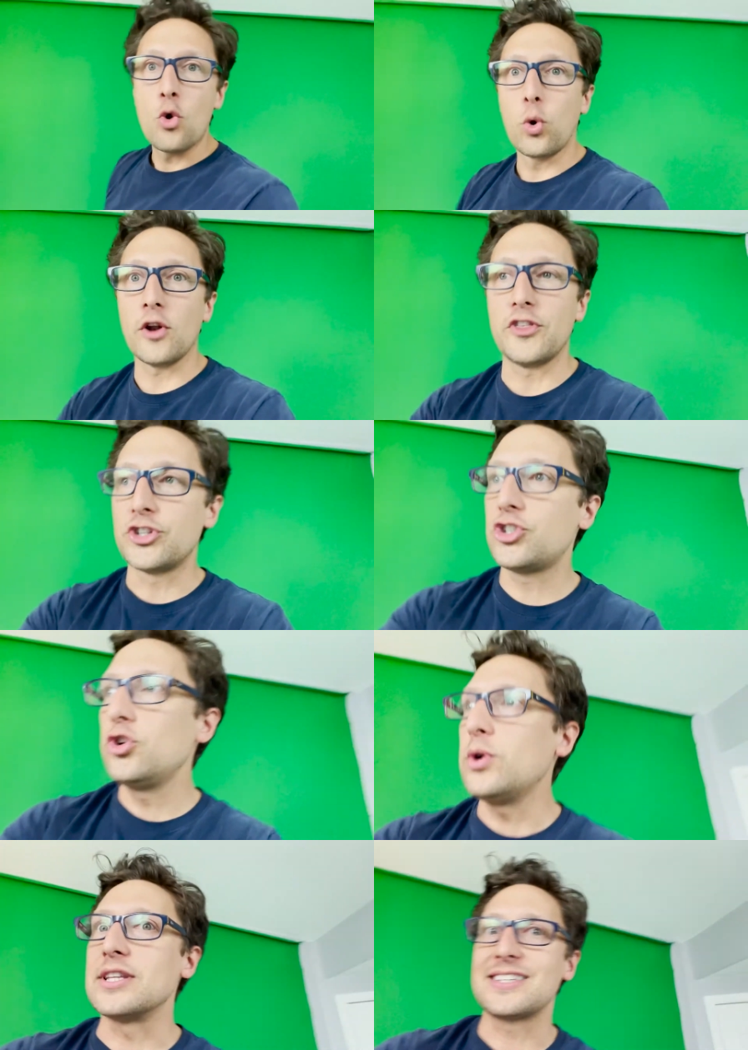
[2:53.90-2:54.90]
where the
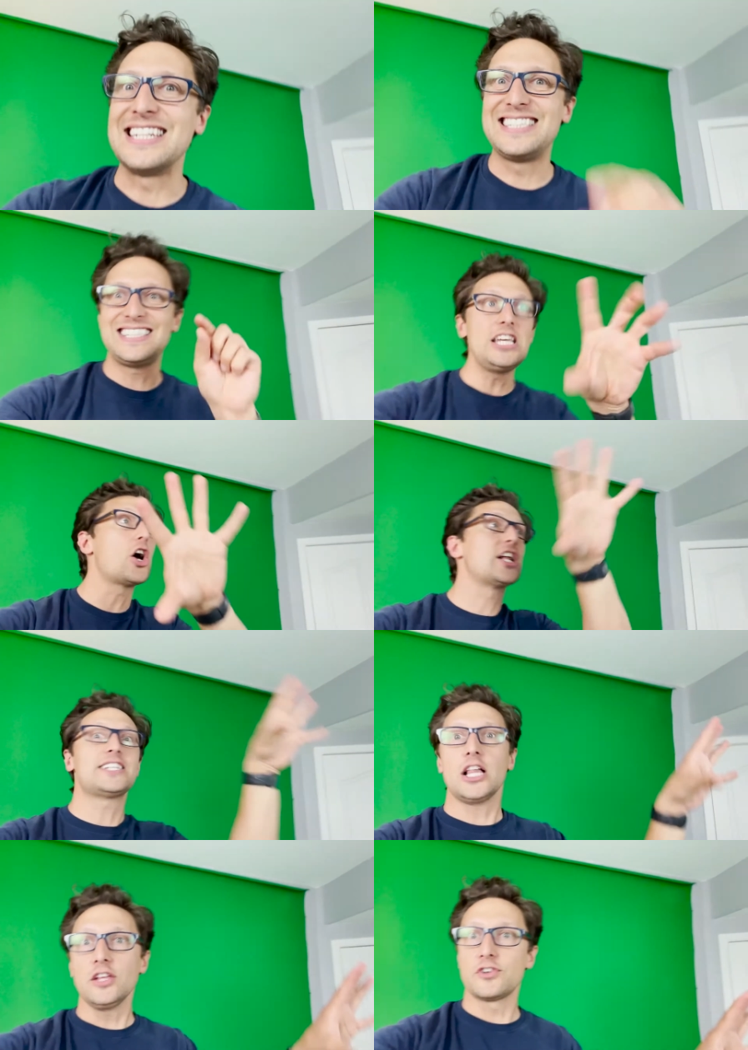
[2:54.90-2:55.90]
students can see on a
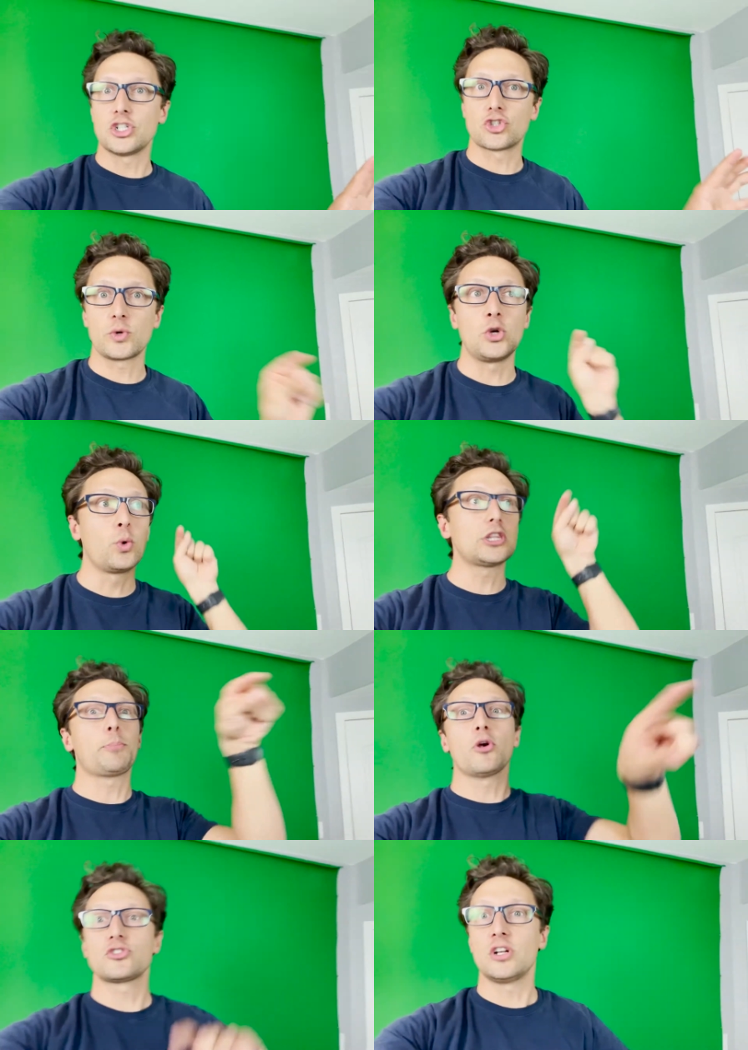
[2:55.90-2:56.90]
television screen what the
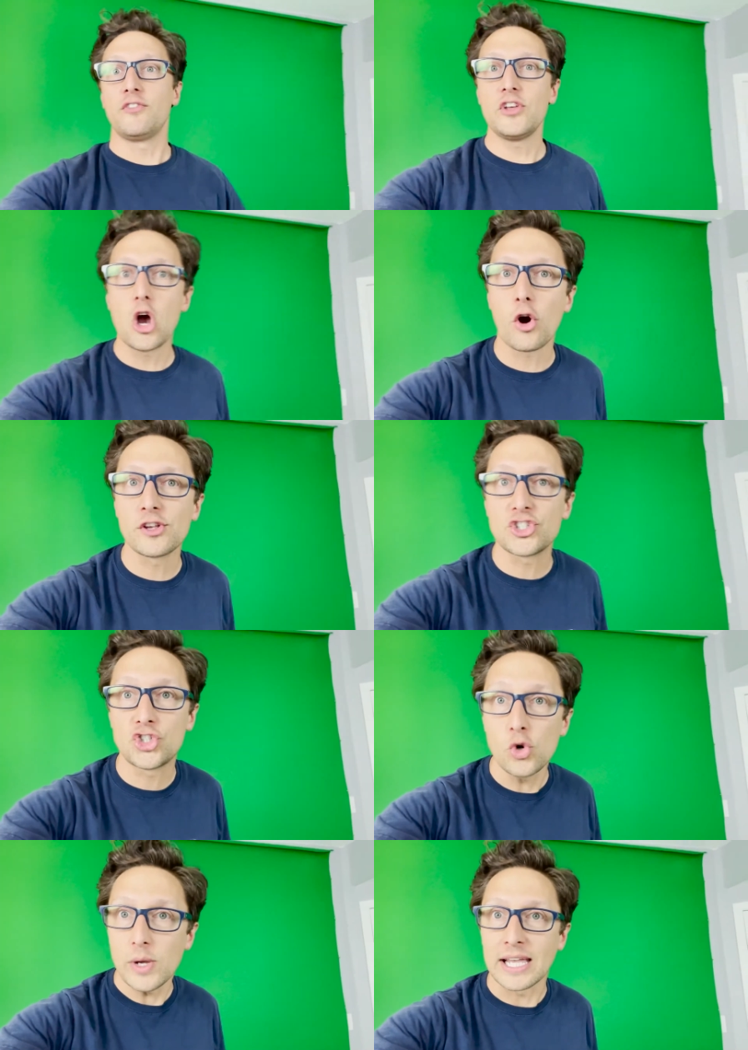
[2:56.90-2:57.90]
person in VR is
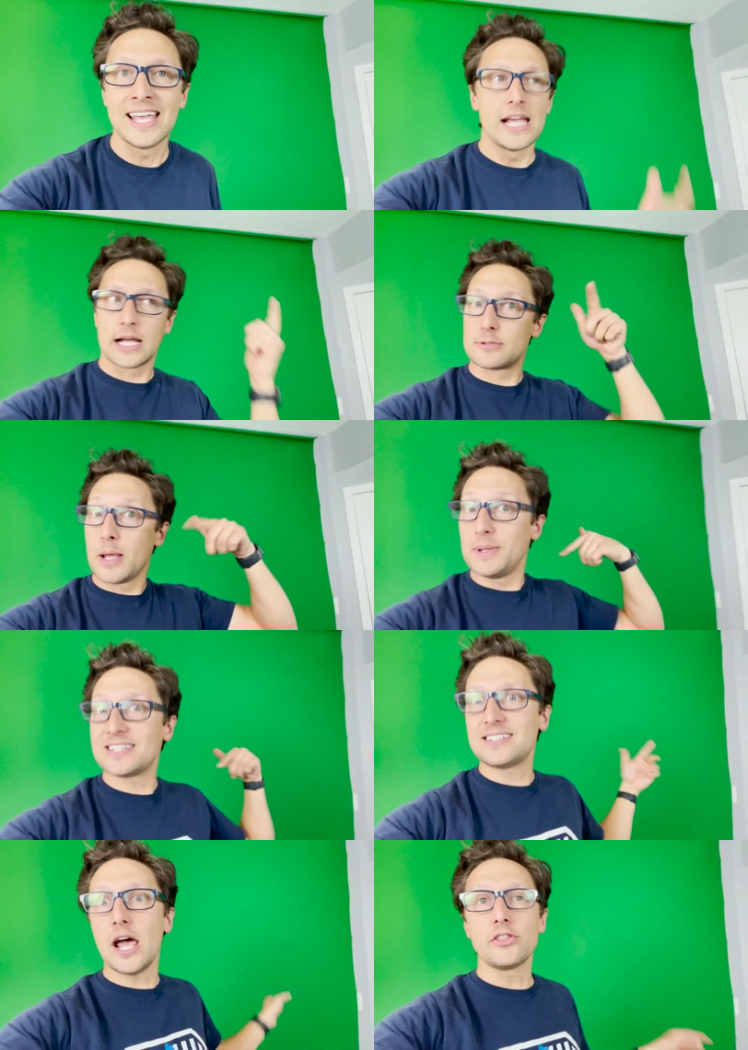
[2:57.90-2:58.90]
doing, because maybe it's
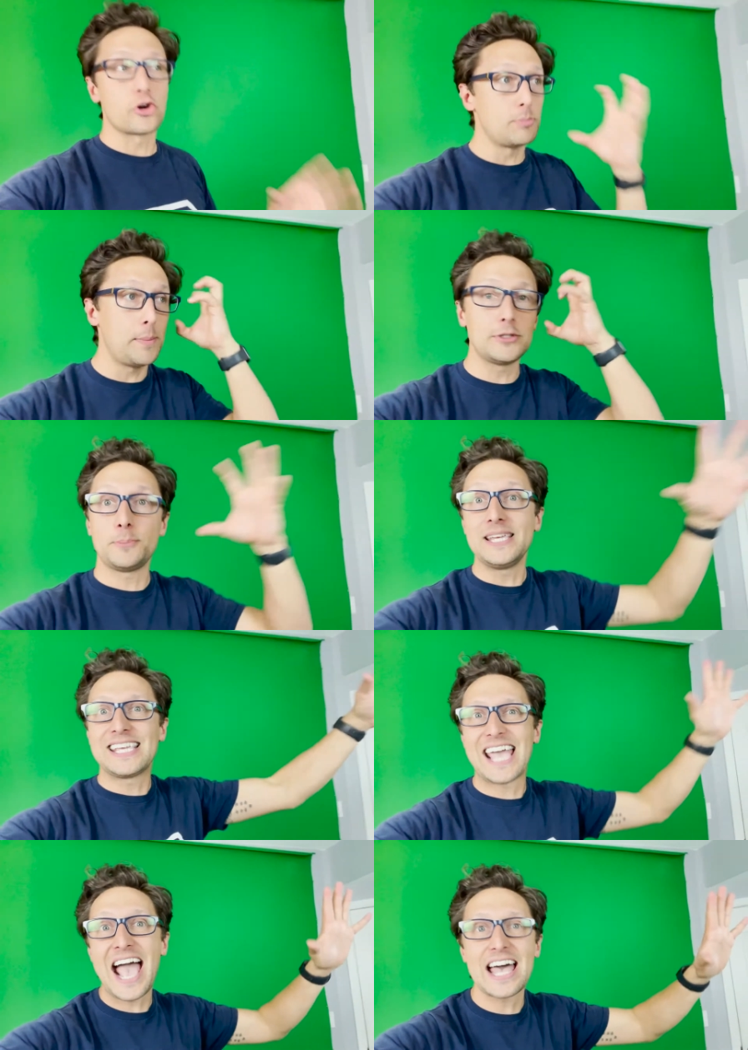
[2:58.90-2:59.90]
tethered or maybe it's being
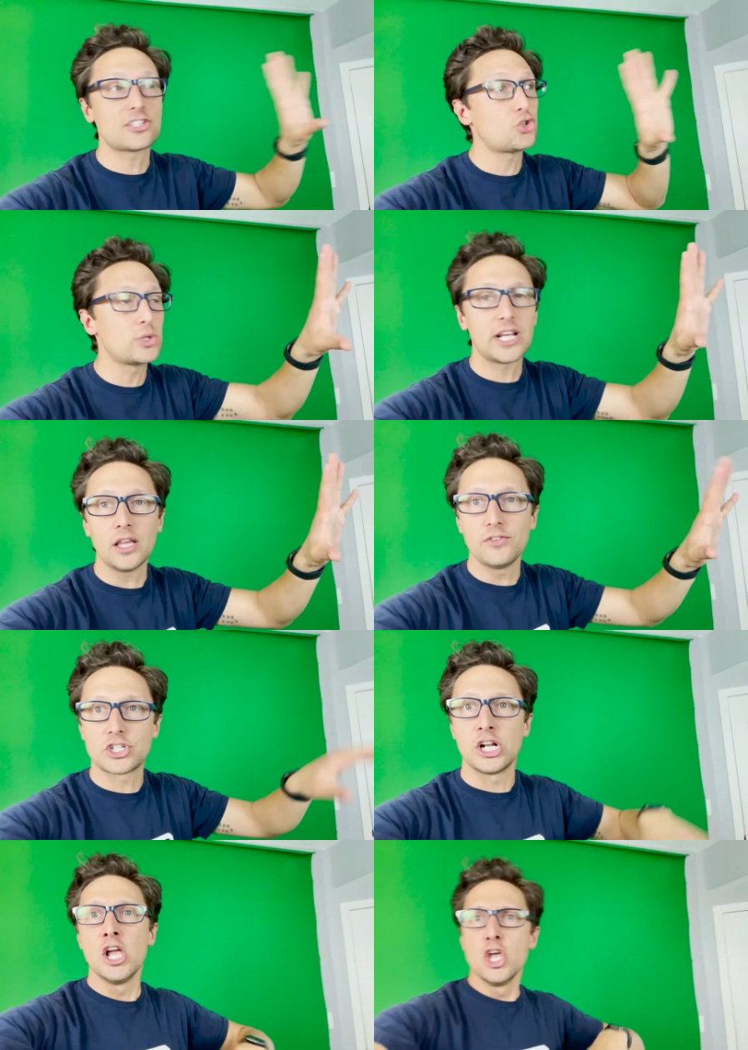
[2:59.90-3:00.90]
cast to a
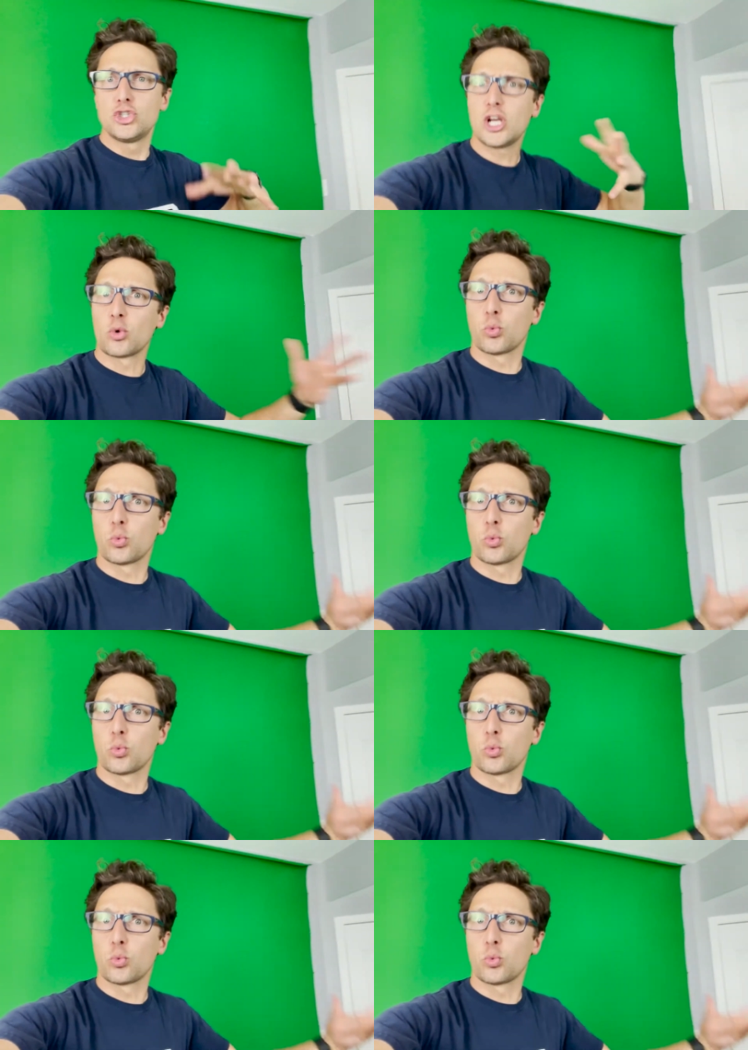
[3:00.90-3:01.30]
television. So you got a